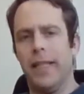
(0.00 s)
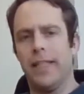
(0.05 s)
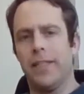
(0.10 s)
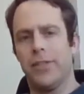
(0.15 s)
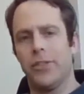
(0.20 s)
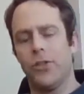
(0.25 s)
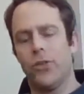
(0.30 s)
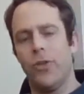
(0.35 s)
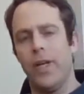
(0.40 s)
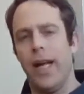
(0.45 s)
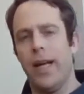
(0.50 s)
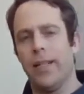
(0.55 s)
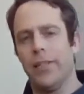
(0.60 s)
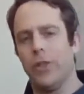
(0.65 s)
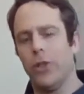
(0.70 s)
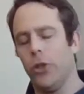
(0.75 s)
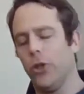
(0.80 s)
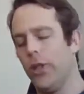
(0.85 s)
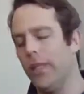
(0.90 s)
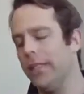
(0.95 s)
things together.
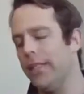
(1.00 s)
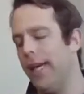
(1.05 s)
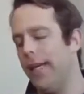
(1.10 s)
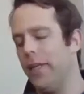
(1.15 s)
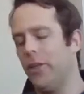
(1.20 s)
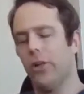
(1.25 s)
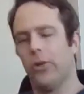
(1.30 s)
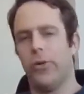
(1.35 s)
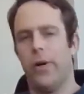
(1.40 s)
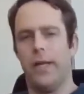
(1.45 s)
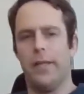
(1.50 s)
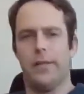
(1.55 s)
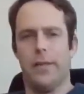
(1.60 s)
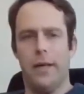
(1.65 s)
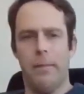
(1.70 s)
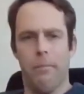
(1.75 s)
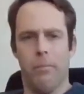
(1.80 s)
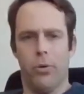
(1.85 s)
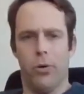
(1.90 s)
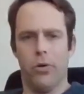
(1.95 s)
So you can take your
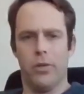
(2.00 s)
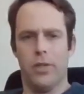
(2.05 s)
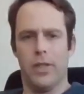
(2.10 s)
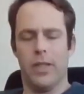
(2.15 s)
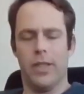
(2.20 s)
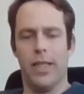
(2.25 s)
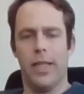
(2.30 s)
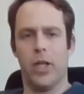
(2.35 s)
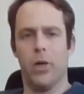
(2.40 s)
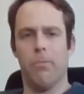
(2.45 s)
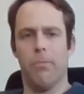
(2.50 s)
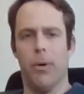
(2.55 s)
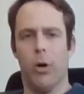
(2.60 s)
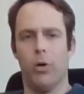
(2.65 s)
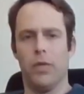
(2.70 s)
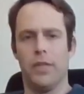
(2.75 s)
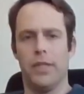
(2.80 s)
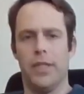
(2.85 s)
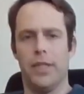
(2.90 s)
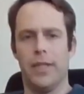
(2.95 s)
crazy input,
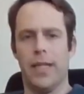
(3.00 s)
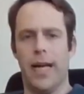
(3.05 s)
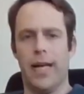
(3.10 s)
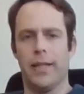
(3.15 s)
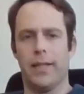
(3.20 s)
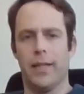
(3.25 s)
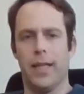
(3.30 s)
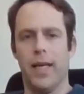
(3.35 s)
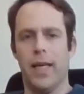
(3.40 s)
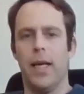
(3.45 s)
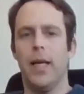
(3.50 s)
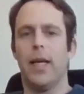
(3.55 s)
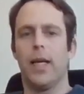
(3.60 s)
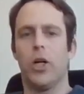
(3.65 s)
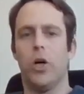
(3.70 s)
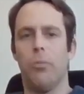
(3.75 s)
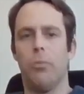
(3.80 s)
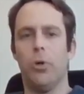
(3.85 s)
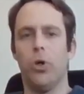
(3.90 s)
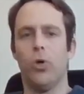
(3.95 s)
decompose it, and
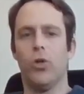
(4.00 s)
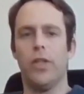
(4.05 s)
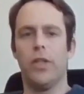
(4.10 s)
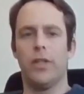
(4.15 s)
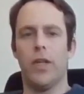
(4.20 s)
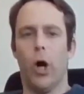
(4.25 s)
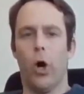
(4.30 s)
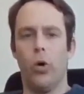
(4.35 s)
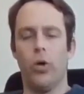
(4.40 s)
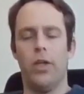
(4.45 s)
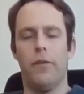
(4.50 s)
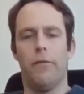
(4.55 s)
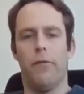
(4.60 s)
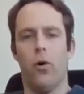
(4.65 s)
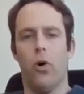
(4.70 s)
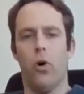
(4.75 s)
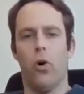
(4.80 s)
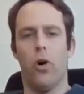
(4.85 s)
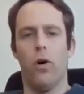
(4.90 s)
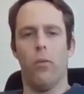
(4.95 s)
compute it only
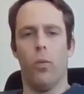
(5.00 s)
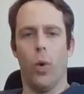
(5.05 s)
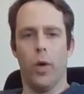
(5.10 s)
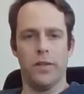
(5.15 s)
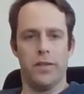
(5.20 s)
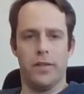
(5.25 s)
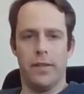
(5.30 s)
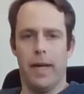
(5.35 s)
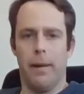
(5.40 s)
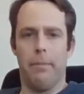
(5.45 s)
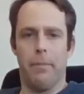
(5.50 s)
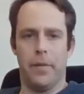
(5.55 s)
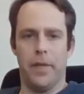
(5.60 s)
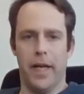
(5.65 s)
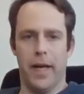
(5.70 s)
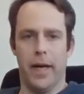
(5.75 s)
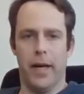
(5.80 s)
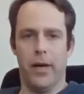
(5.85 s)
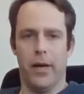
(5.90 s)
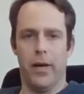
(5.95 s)
for one step
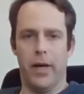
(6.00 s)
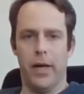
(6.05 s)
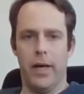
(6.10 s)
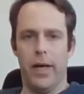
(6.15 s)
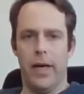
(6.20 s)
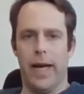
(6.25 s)
there.